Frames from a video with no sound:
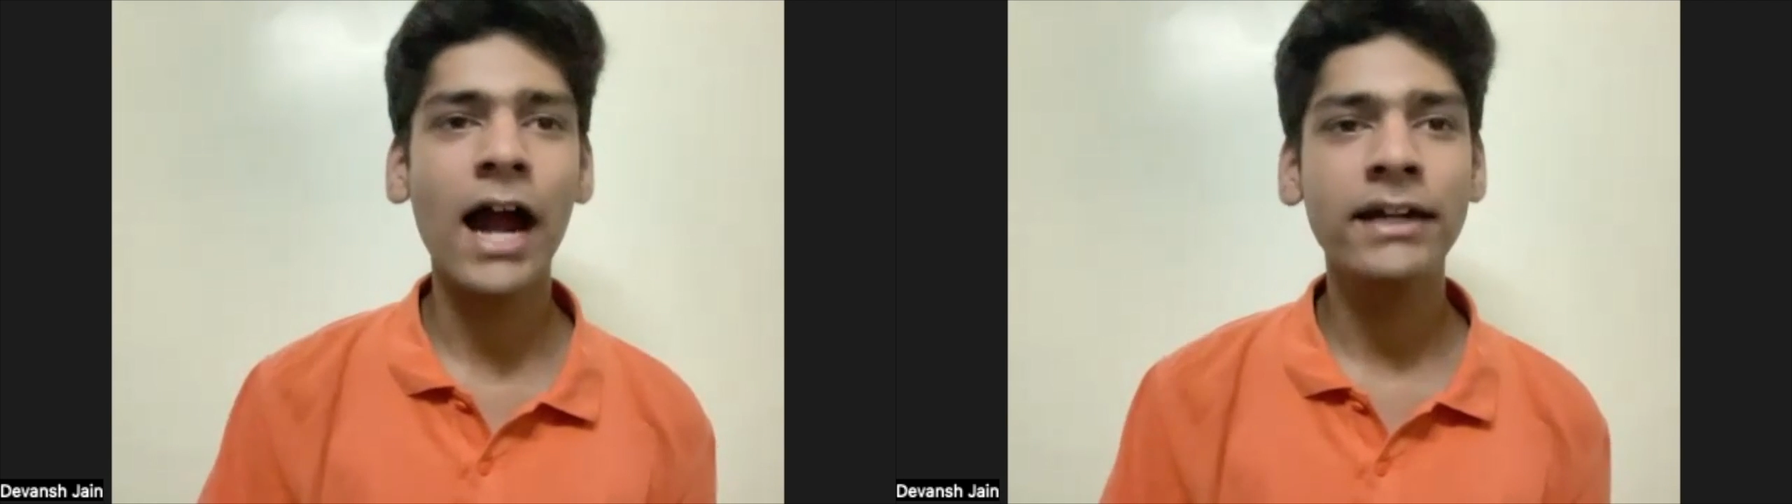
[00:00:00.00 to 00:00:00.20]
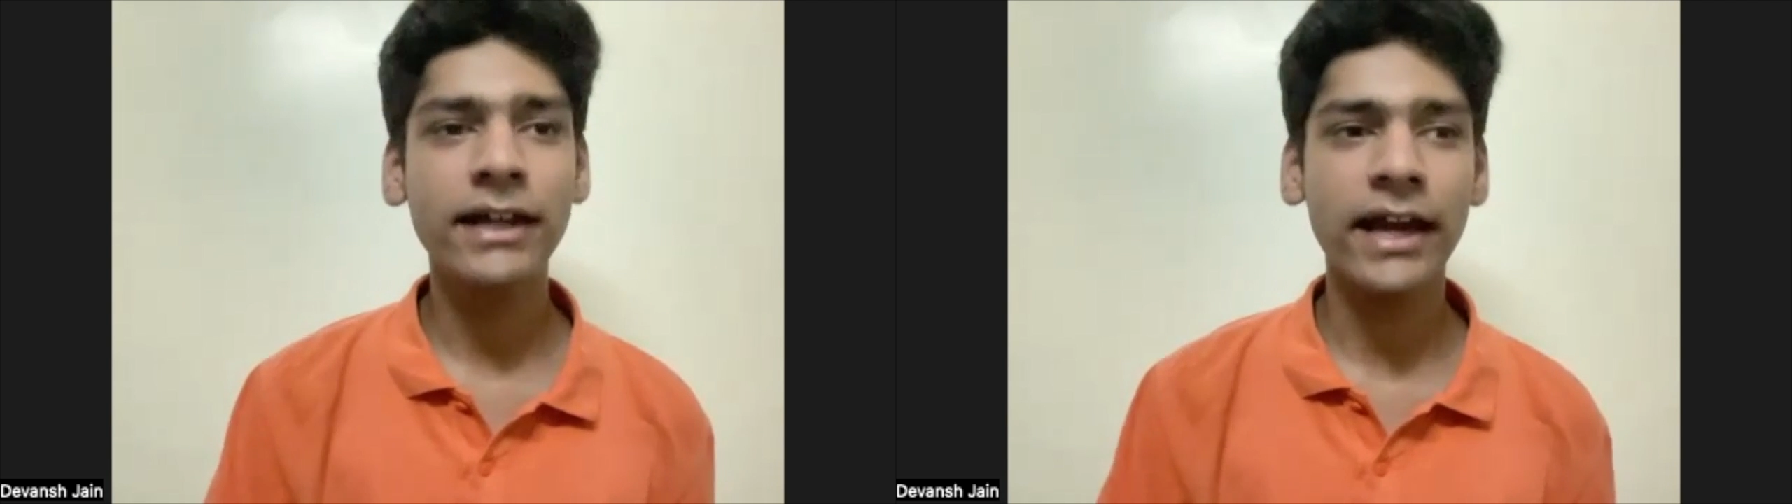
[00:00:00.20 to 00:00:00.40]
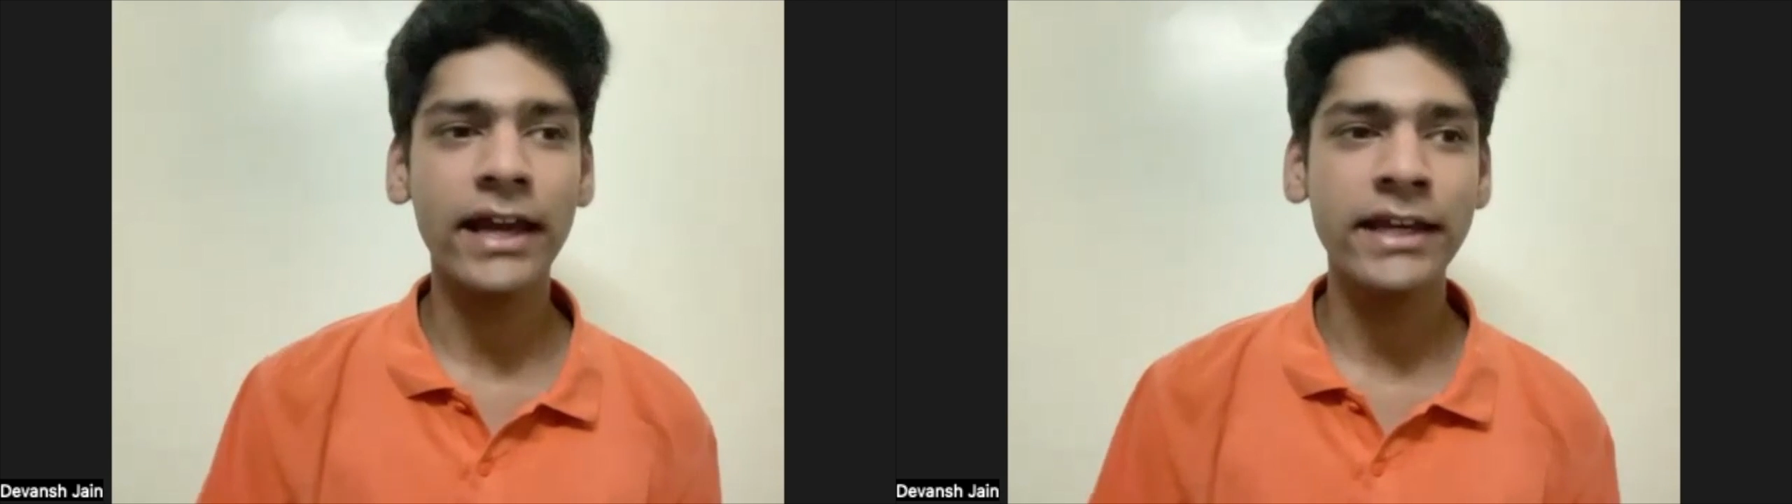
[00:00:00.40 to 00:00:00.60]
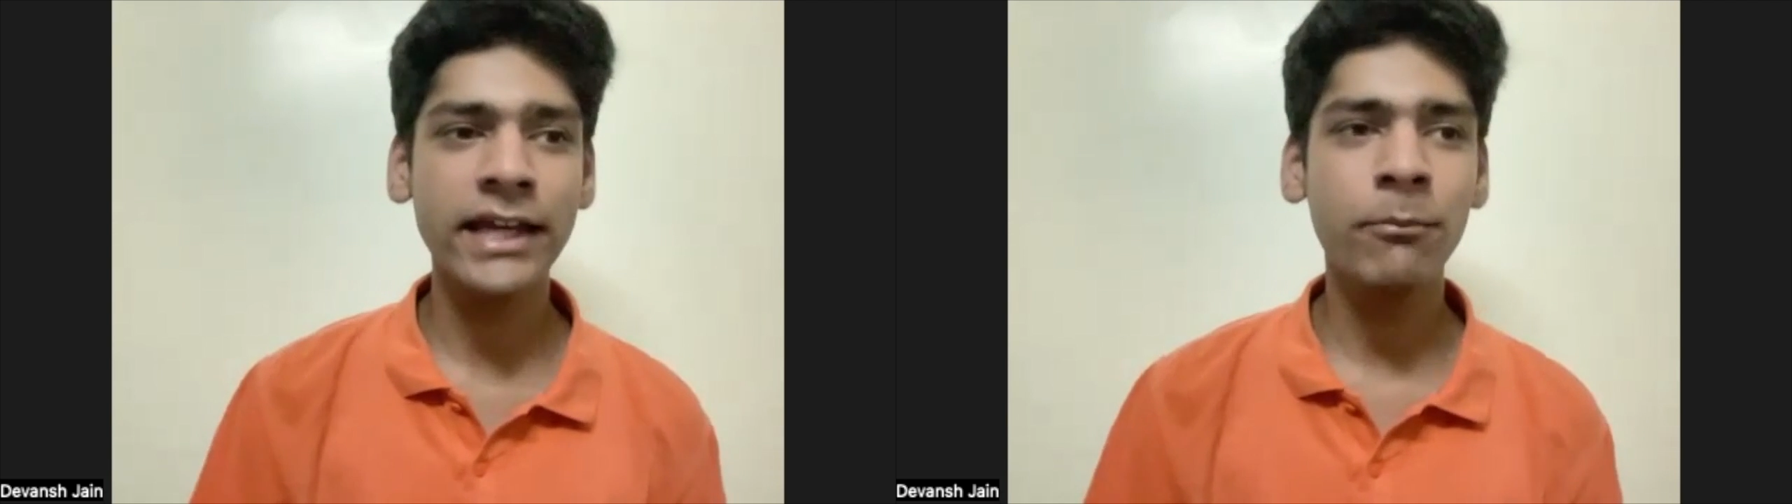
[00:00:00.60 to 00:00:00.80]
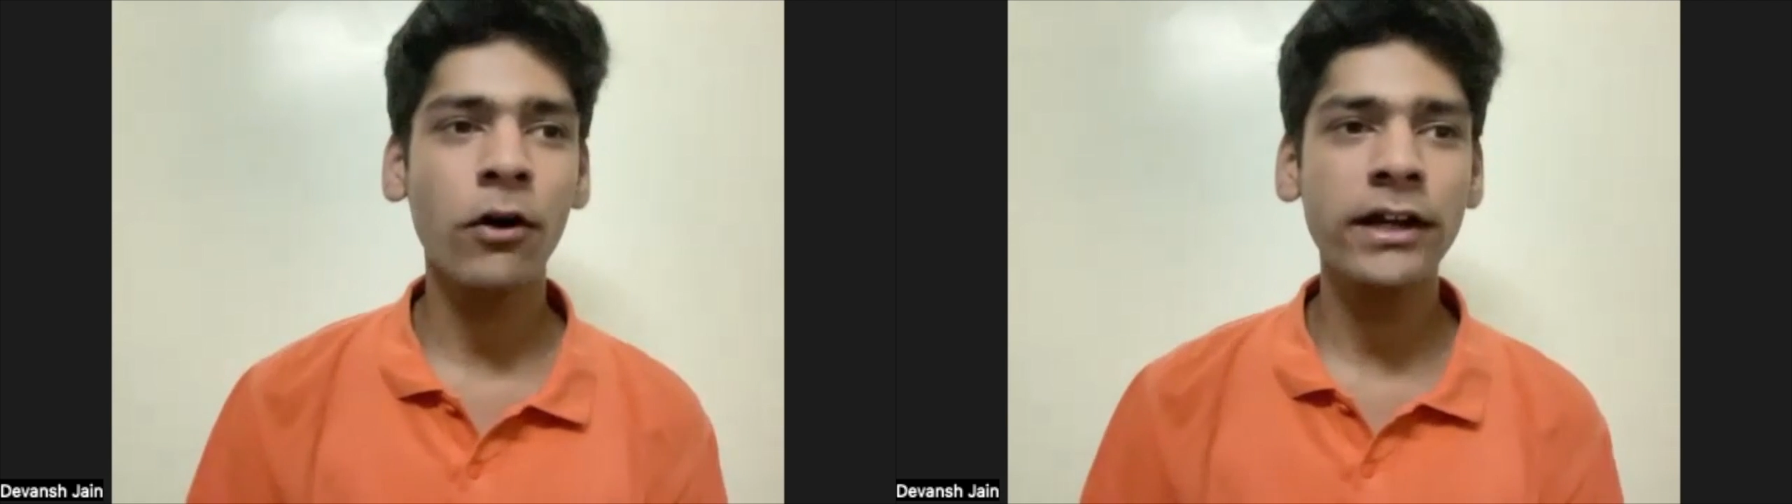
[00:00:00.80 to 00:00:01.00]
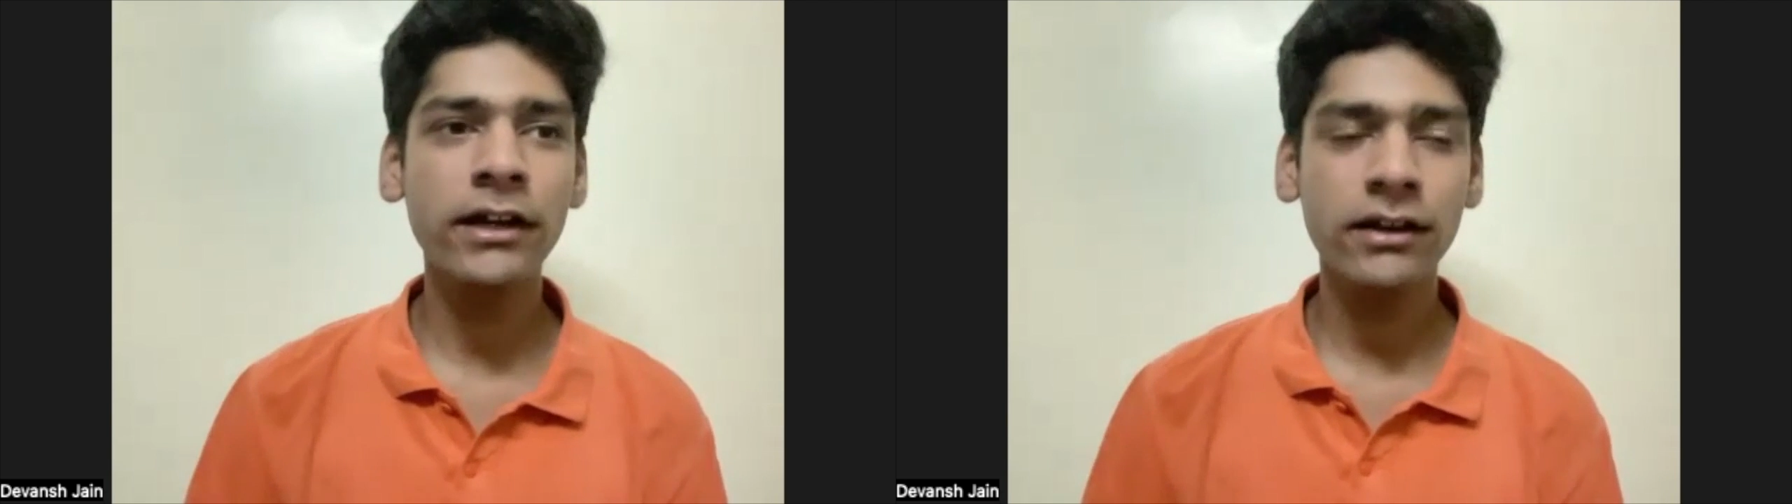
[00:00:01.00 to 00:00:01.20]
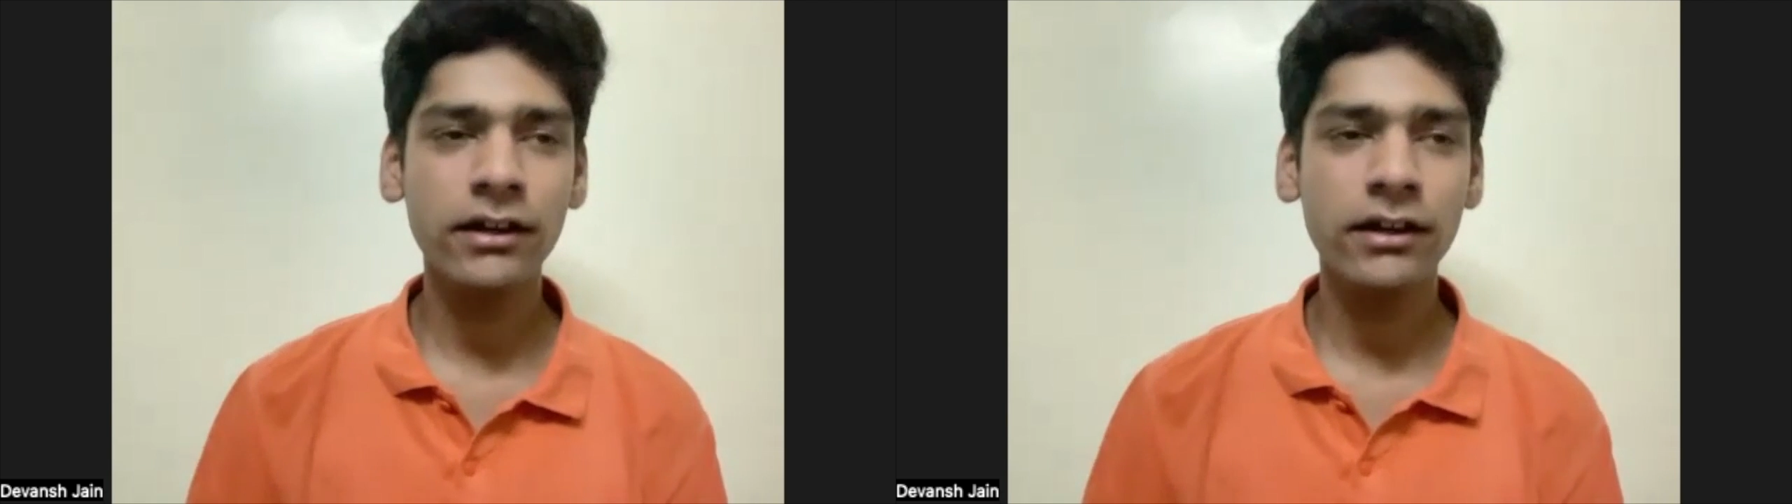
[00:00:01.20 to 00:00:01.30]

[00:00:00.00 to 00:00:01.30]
at any point.